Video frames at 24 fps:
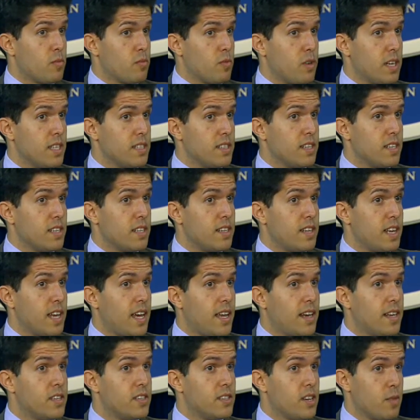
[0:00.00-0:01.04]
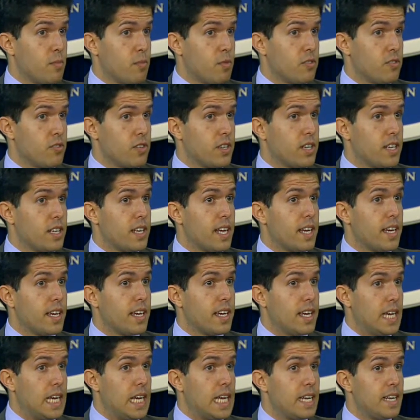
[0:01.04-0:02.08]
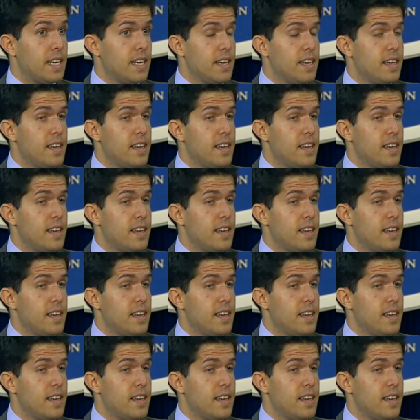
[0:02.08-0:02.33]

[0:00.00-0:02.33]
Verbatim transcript: president and his numbers are going to take a hit.